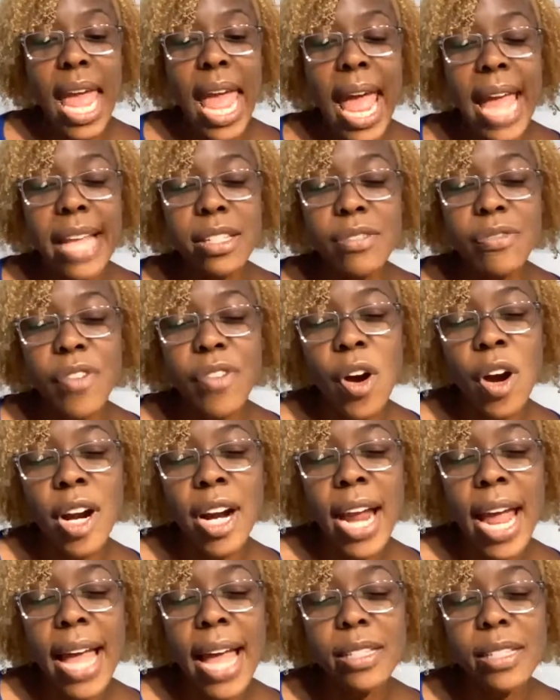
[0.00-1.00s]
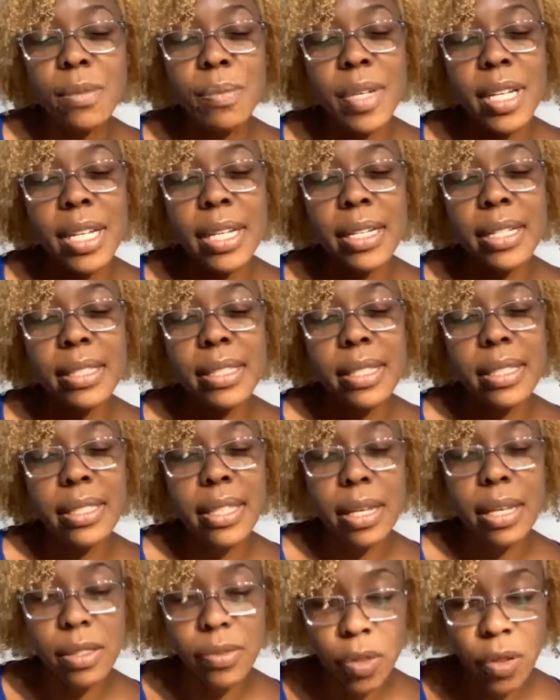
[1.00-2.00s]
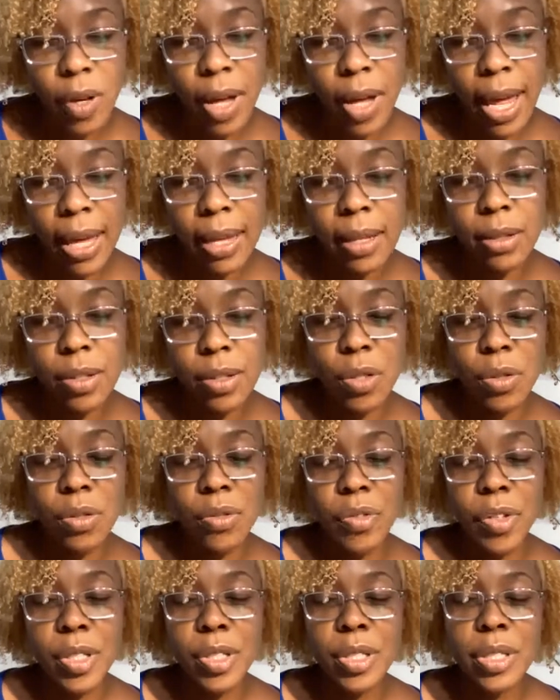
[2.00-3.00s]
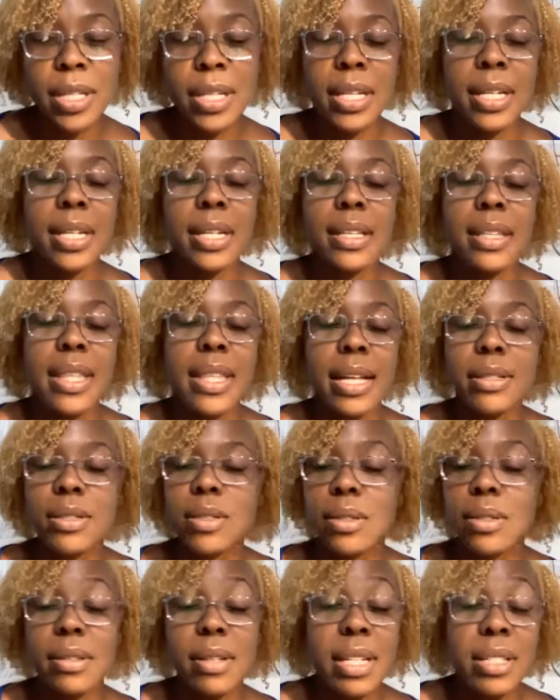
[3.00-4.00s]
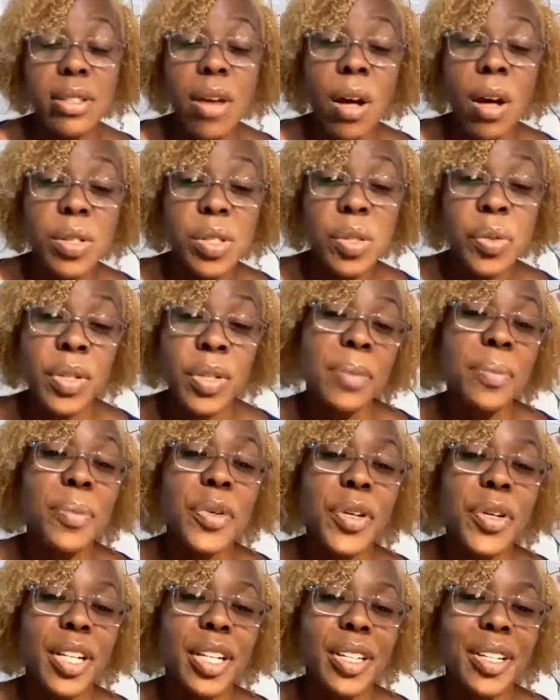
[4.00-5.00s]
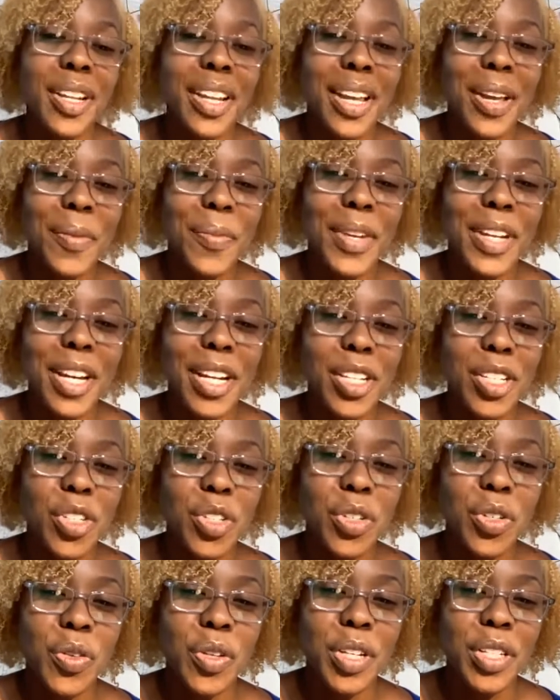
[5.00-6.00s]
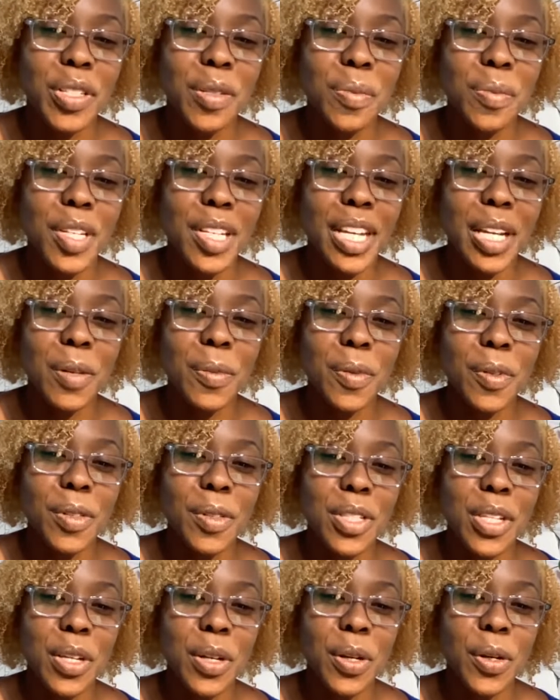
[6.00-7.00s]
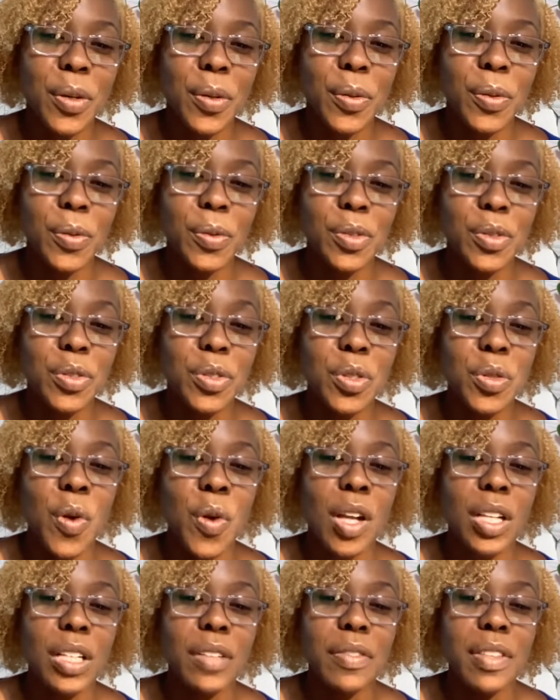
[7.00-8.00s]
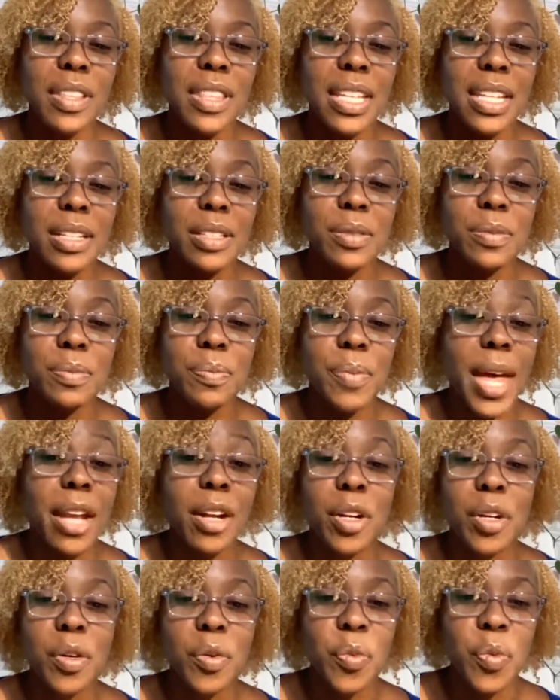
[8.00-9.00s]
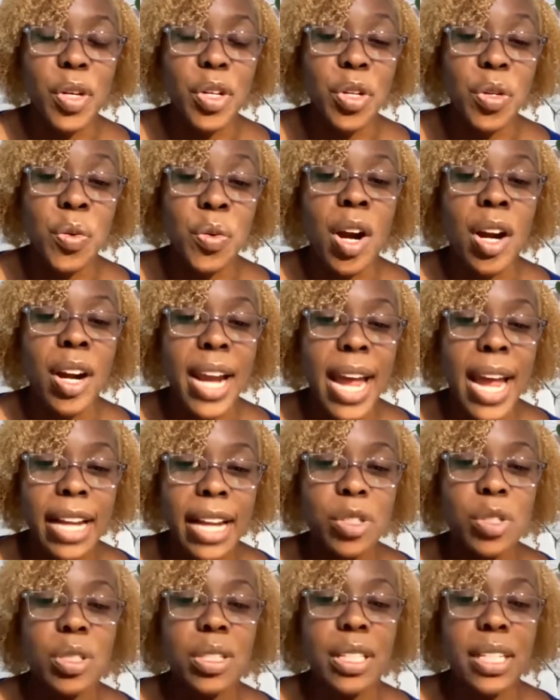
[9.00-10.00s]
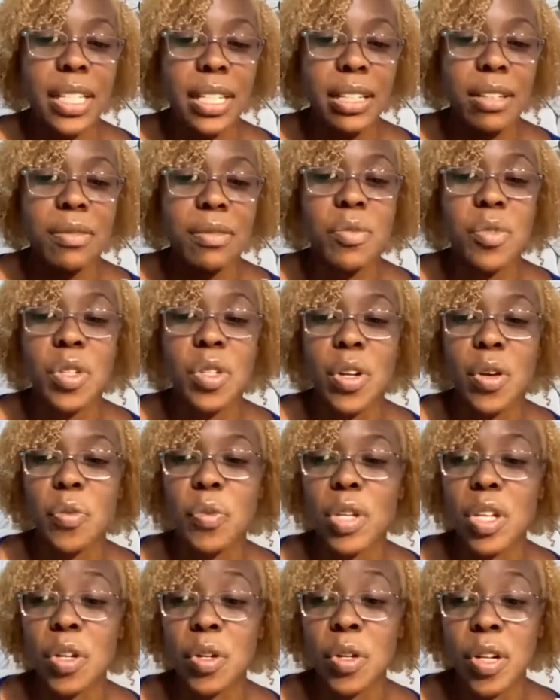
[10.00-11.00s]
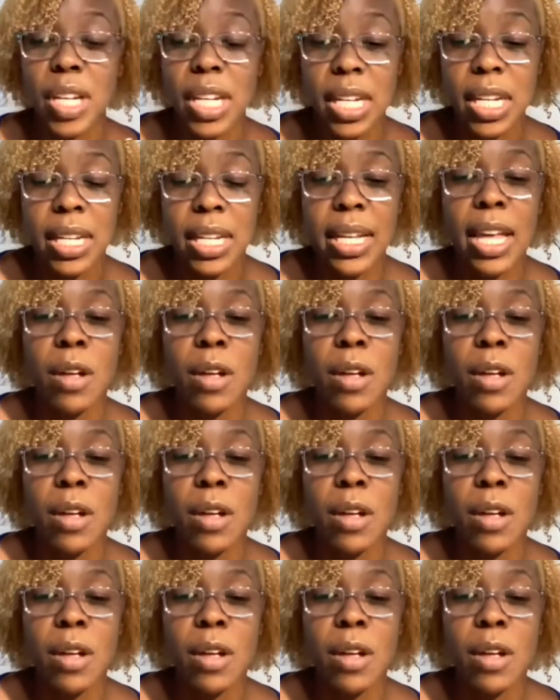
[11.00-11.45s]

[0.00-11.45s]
as far as being successful at university, it's also an input, because you're going to be able to do all of the things better when you are actually, when you're eating